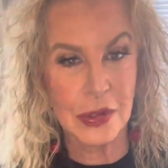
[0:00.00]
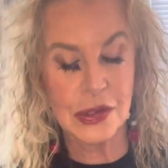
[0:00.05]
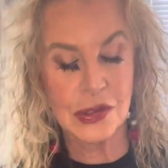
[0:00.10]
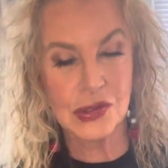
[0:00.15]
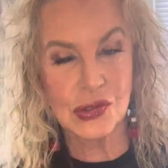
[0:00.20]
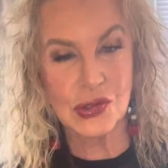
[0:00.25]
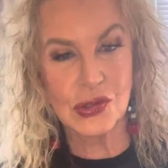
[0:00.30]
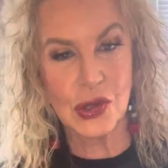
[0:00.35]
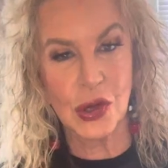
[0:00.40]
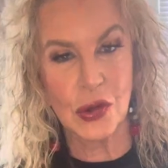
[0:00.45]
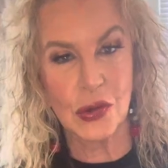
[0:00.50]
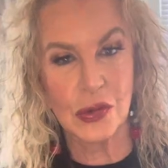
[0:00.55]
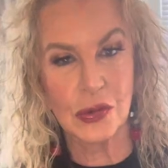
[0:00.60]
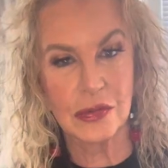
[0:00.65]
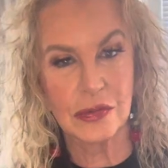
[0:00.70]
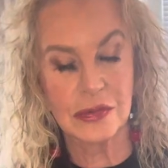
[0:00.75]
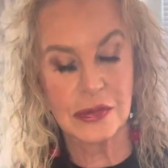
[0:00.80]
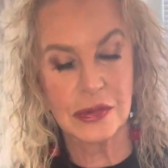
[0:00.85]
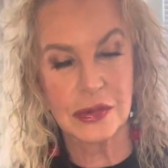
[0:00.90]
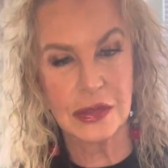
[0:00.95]
So
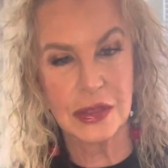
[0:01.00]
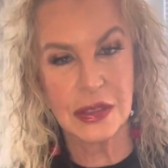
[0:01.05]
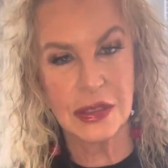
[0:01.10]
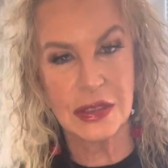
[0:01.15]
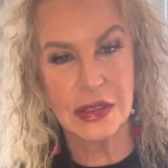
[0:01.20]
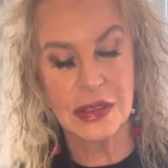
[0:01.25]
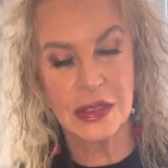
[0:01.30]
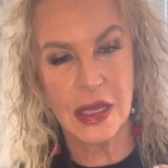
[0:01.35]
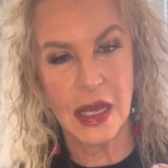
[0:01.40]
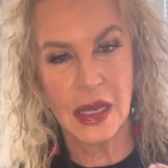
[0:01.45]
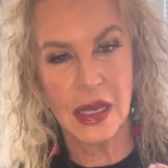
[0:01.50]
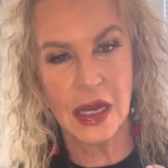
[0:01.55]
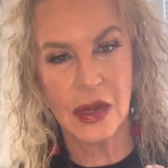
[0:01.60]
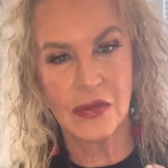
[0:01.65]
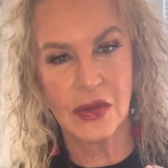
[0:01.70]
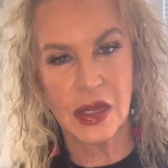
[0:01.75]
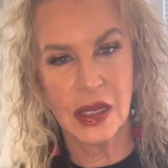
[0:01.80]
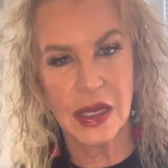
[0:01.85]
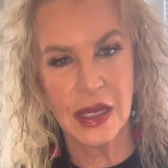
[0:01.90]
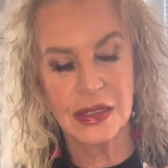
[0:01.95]
this is kind of
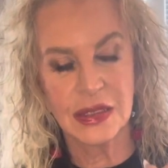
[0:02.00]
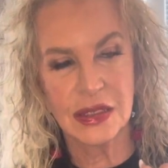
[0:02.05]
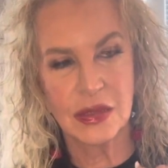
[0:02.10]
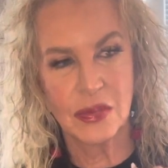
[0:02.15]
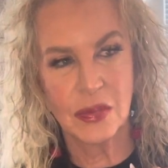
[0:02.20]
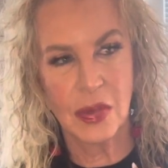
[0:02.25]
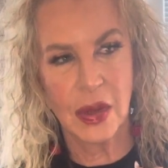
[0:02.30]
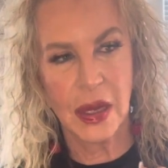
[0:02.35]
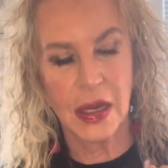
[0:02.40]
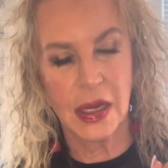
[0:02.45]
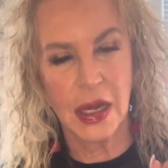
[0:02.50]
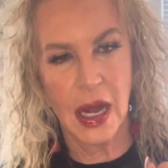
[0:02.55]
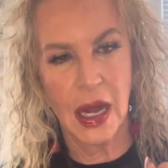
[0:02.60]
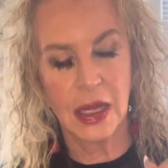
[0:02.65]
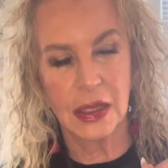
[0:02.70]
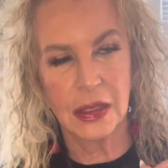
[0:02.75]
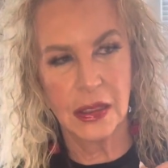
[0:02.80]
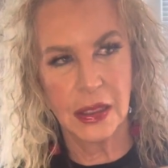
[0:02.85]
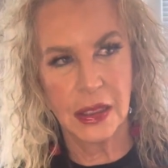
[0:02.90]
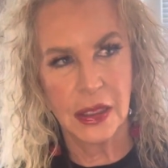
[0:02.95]
a guess and by
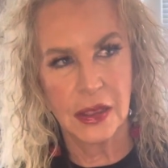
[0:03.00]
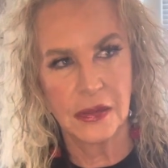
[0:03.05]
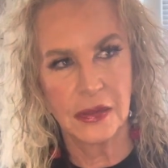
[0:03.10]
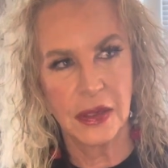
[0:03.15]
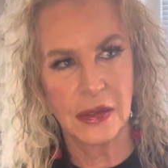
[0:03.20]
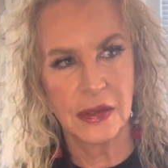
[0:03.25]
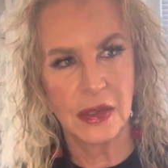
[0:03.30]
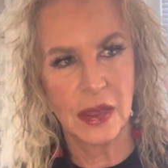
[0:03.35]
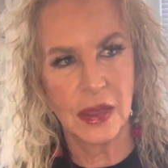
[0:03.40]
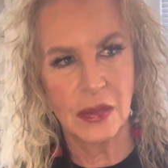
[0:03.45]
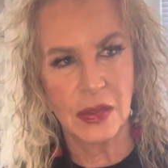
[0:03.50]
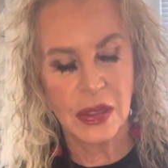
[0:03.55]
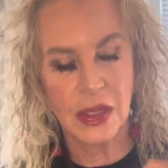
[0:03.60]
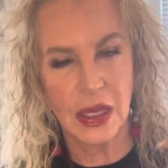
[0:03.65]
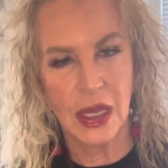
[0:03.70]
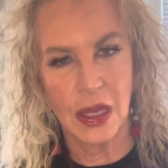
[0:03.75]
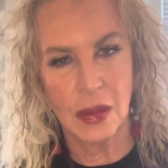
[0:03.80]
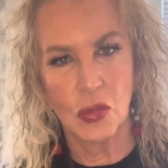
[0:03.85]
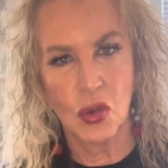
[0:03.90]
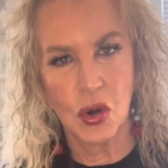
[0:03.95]
golly, and then they
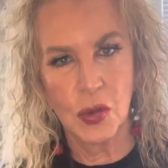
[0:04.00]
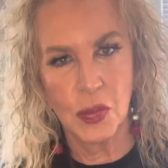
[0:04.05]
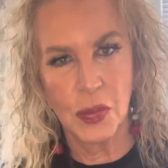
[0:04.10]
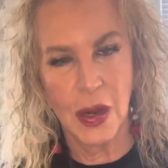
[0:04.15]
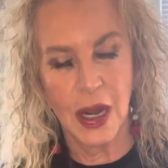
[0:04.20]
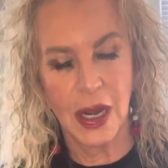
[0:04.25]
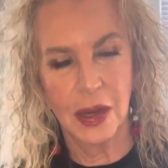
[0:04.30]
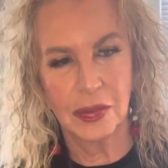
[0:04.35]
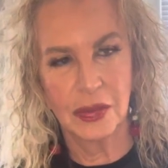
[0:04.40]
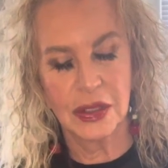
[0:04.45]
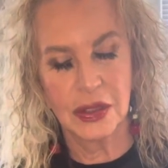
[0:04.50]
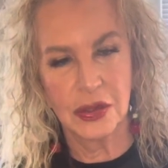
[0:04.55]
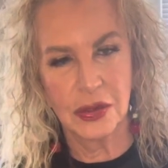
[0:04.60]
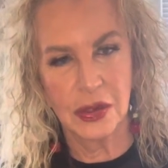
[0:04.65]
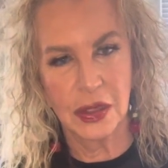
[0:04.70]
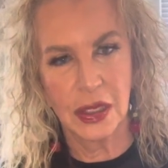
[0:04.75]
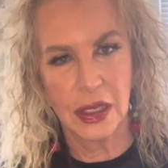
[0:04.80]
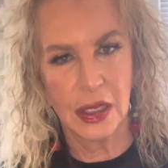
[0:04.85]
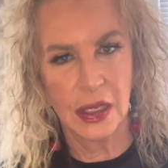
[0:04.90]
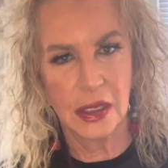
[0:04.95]
became more popular
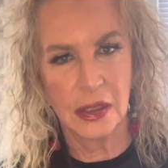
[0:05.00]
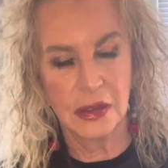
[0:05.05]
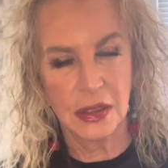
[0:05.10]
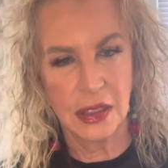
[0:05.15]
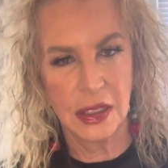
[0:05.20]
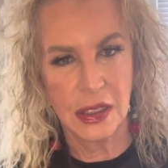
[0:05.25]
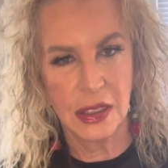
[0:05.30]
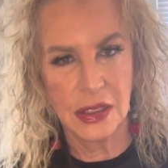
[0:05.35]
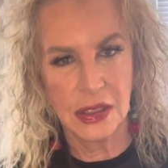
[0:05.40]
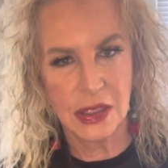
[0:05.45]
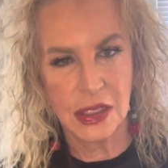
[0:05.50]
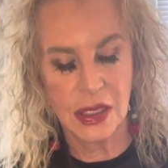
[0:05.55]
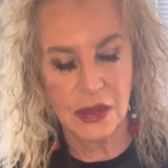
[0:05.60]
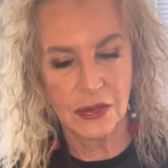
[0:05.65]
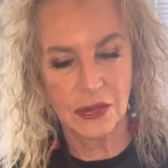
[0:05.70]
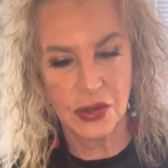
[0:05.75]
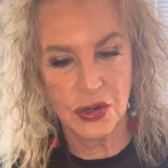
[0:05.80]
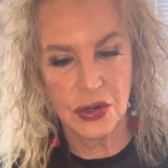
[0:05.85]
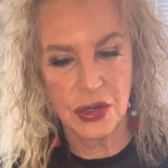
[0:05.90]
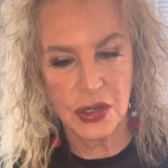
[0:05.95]
again in the
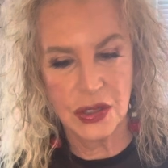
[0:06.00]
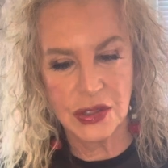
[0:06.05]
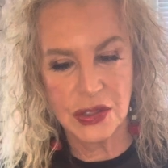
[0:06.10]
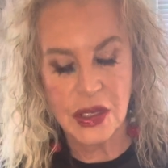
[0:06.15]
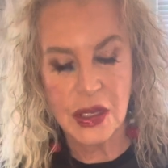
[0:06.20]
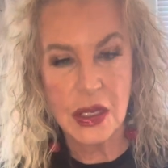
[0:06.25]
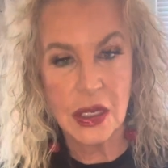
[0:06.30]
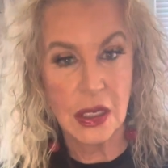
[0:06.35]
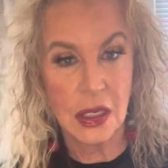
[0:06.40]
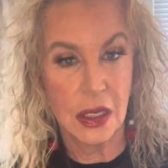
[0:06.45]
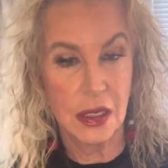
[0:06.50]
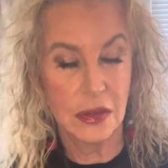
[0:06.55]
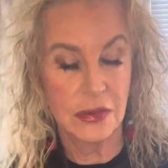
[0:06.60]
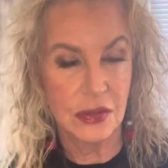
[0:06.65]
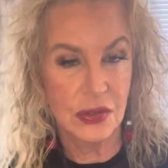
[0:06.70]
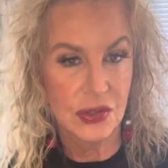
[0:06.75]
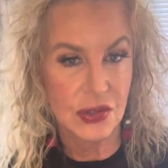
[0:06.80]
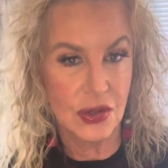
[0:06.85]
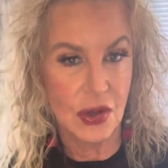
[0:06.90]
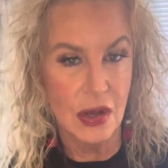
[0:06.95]
1930s. And
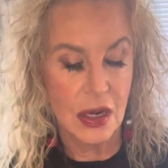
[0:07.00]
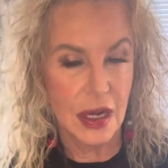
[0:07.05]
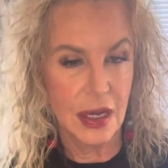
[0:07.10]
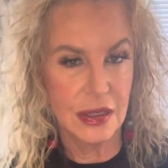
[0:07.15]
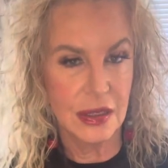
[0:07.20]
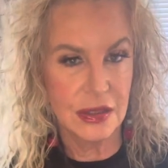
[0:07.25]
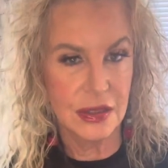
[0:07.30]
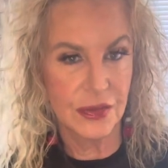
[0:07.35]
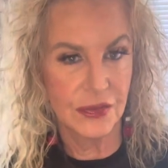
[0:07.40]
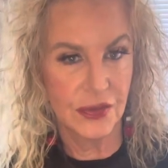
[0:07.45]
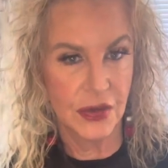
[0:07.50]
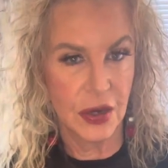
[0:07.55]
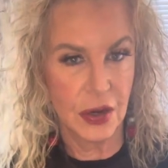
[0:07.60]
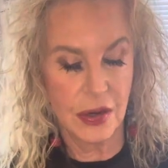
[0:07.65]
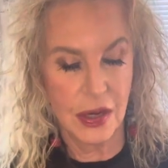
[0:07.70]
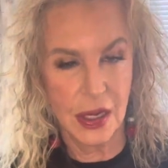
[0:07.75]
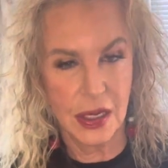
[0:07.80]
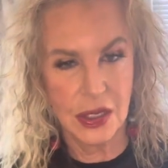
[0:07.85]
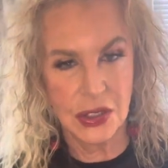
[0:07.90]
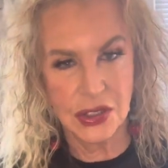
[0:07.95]
there's all kinds of
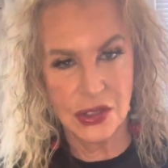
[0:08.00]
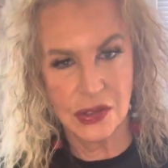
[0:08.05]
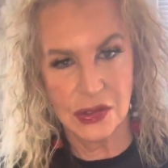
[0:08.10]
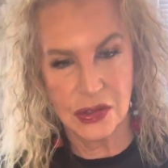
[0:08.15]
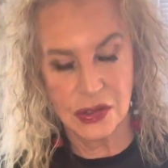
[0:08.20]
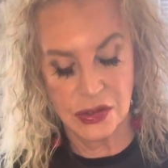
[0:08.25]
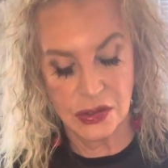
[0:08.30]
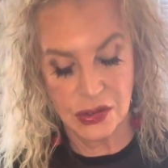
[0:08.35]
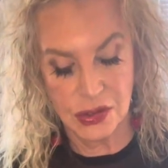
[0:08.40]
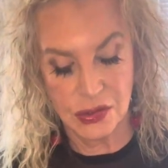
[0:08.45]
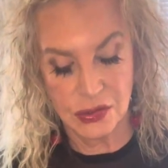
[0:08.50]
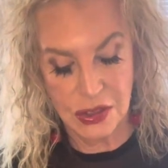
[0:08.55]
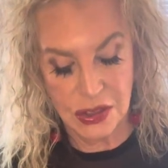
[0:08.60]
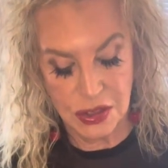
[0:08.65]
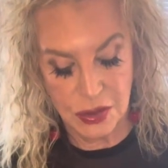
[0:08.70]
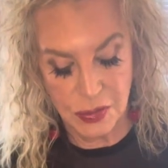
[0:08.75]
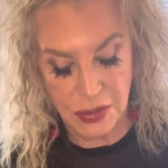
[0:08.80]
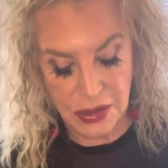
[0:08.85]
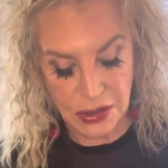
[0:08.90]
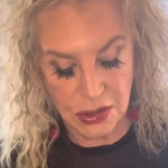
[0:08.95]
variations in this
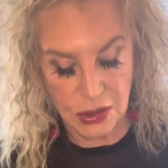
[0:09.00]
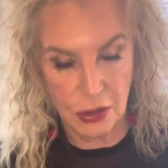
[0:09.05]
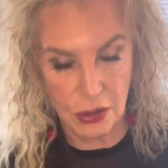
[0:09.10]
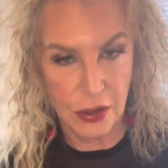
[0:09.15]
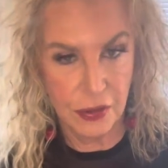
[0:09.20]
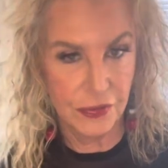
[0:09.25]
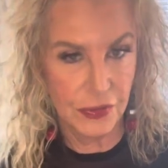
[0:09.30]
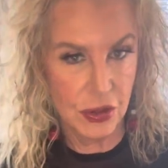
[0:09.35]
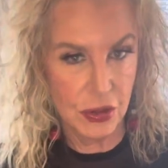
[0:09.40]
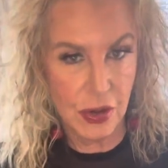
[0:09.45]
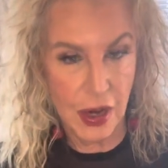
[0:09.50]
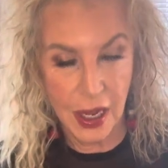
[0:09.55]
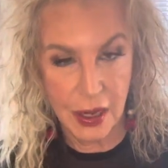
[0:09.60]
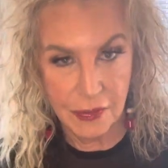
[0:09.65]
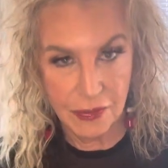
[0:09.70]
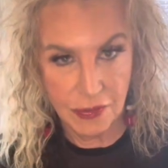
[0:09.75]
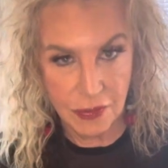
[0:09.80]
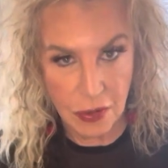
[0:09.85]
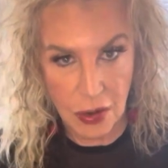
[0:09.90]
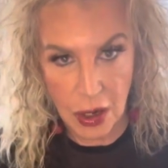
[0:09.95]
recipe. So if you
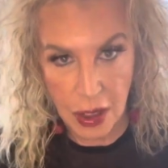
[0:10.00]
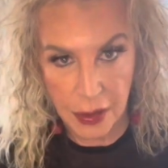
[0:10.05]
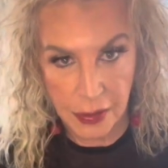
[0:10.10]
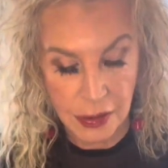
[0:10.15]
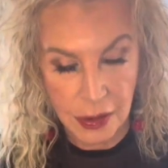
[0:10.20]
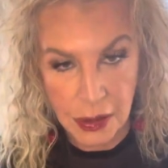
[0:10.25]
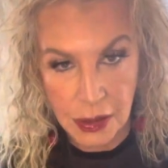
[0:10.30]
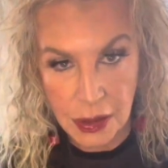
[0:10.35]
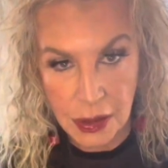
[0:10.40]
have one